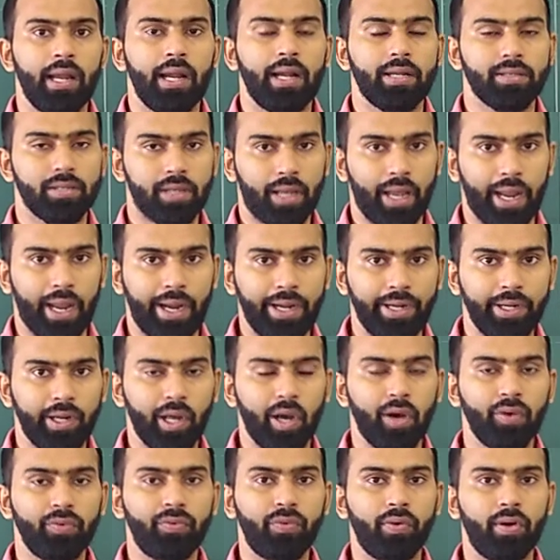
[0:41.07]
it is a kind
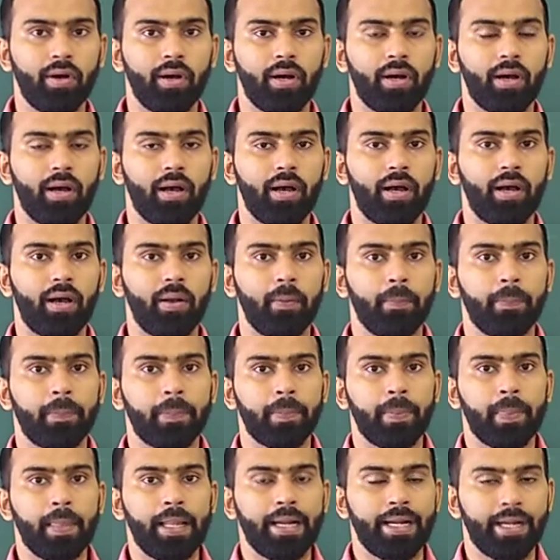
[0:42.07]

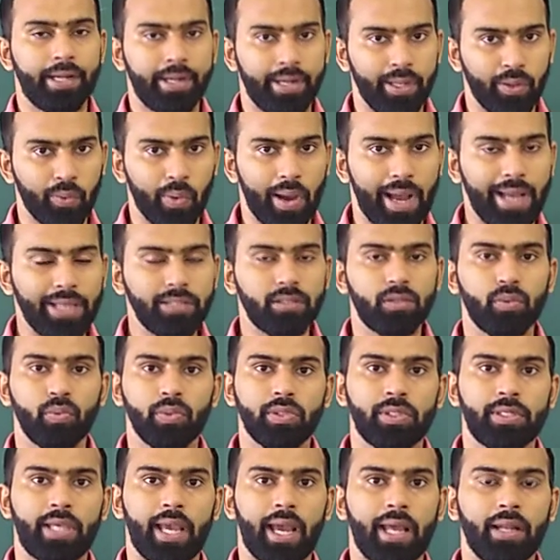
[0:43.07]
of device
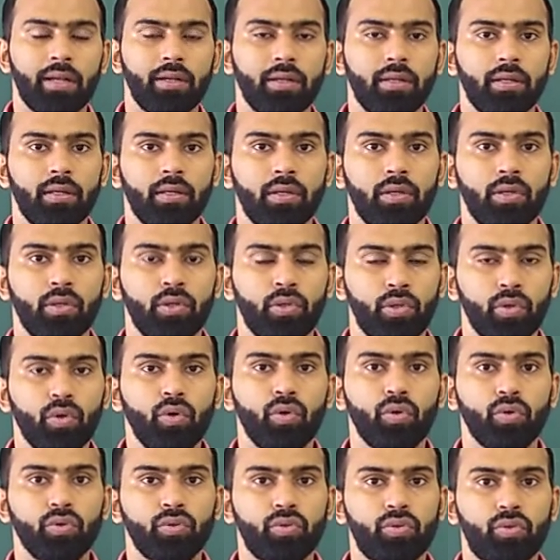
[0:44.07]
which can
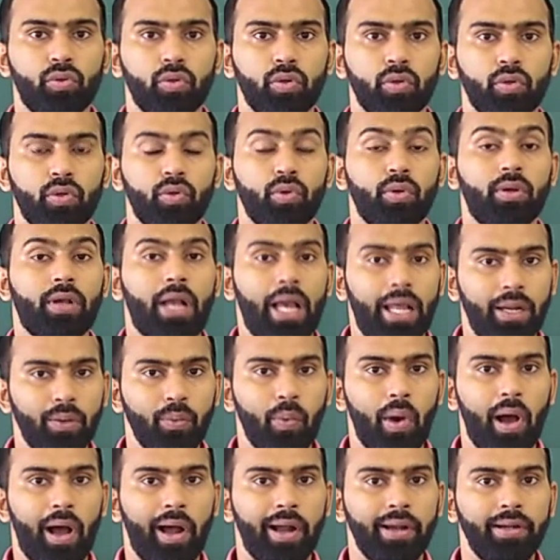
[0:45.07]
used to
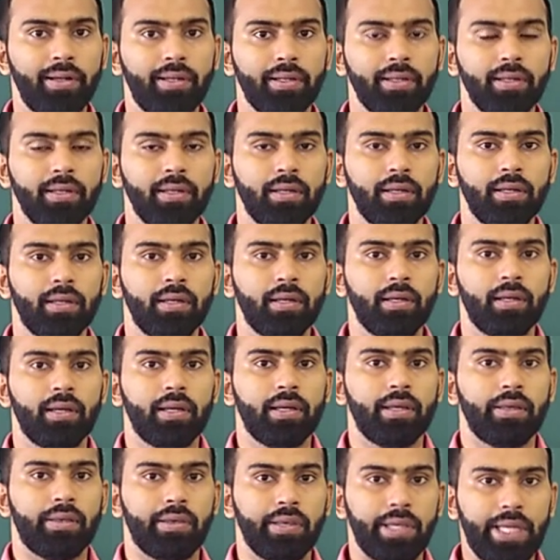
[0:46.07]

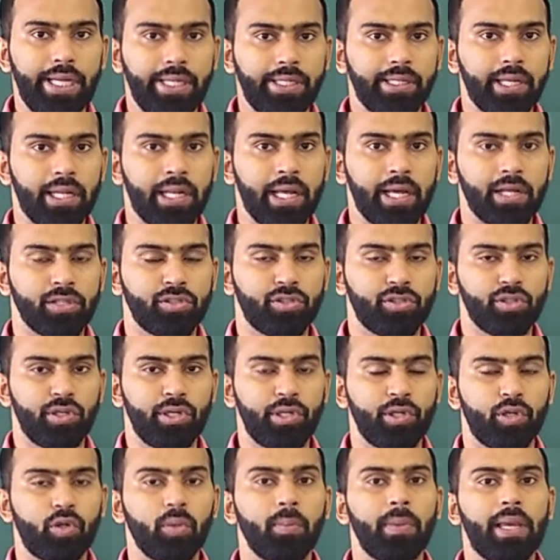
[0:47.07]
convert heat energy
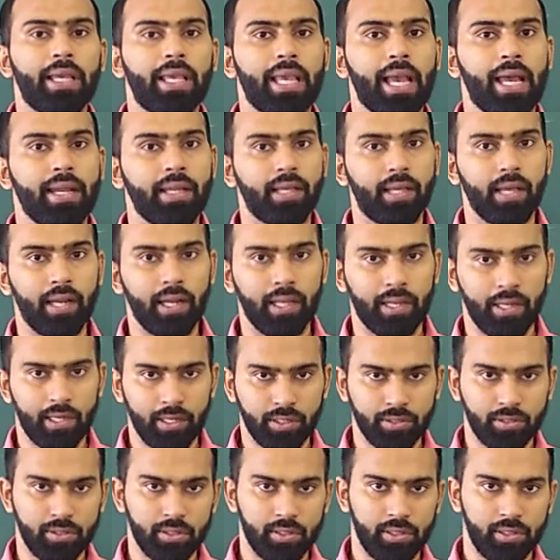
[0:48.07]
into mechanical
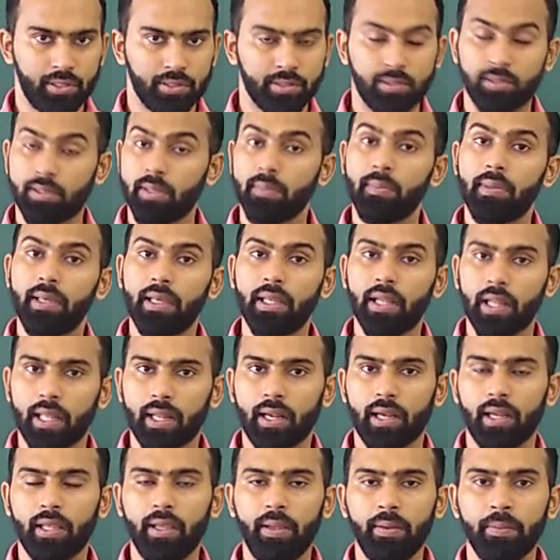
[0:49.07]
energy.
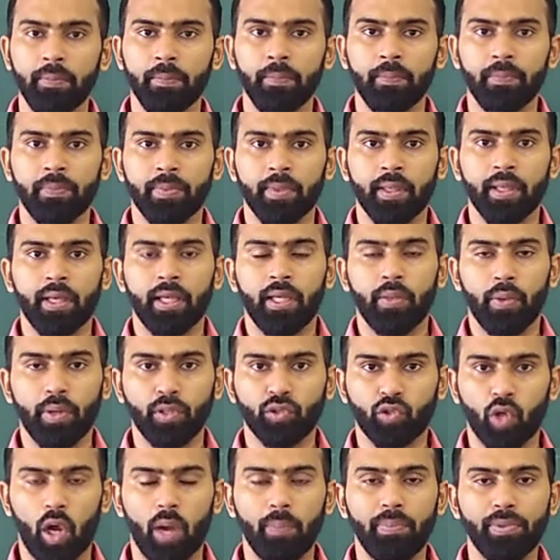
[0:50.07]
Similarly,
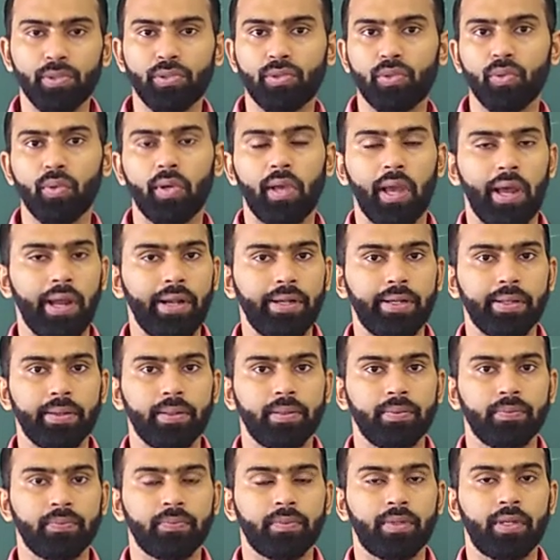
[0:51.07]
your job is to
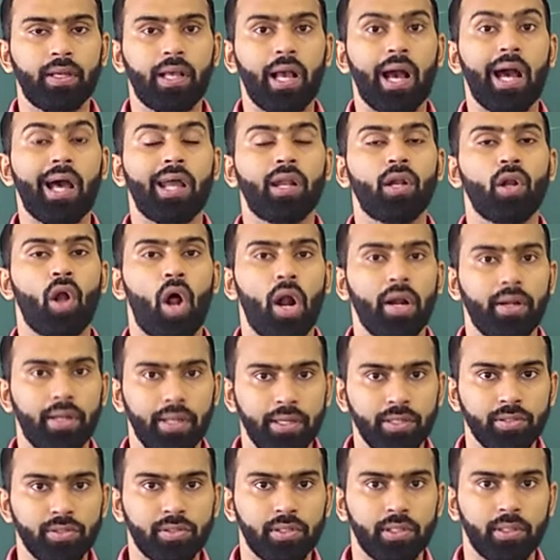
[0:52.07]
get Carnot
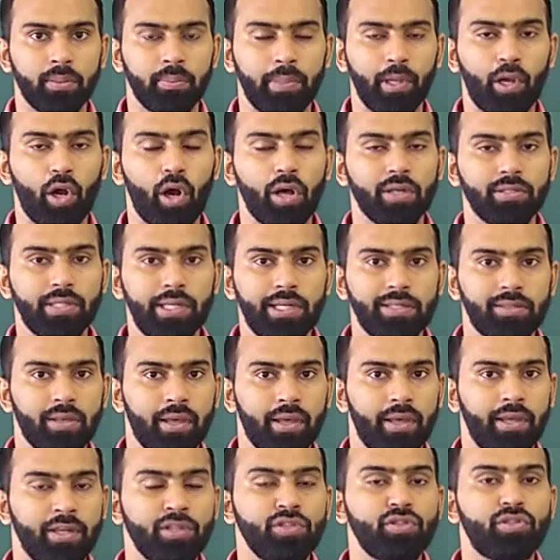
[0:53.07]
engine because it is
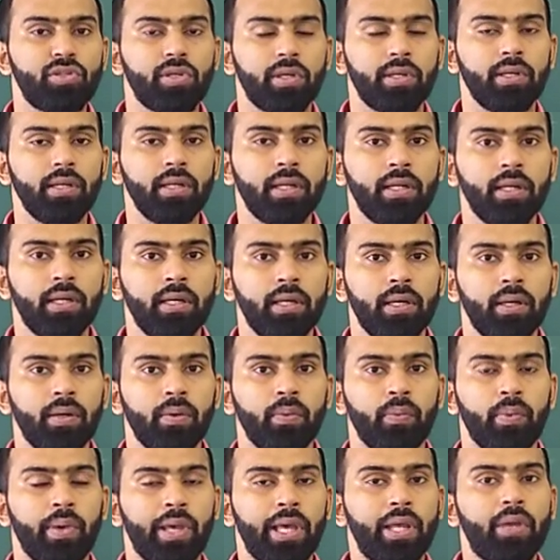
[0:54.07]
the engine
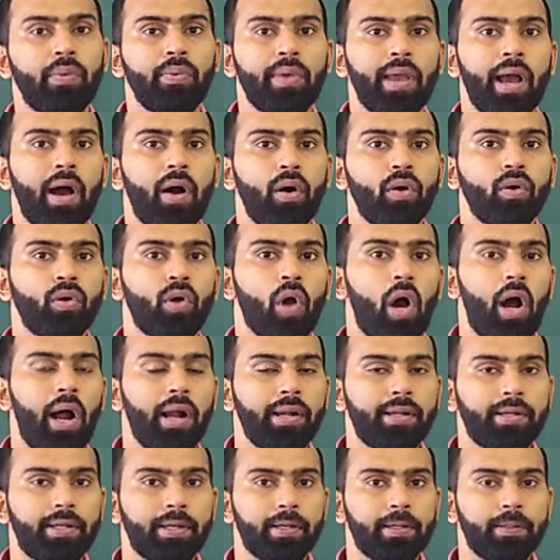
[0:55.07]
where we have
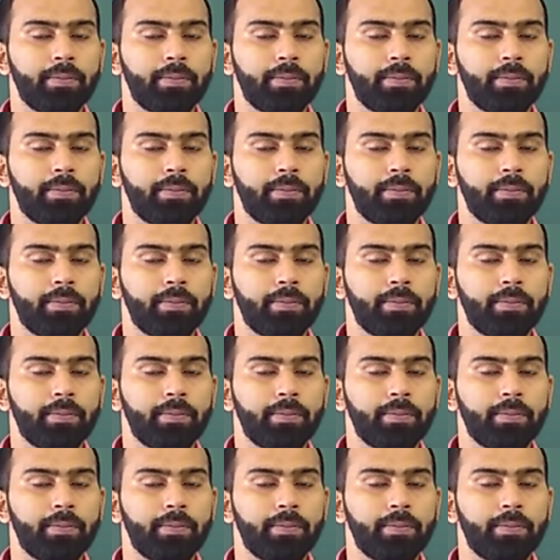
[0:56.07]
got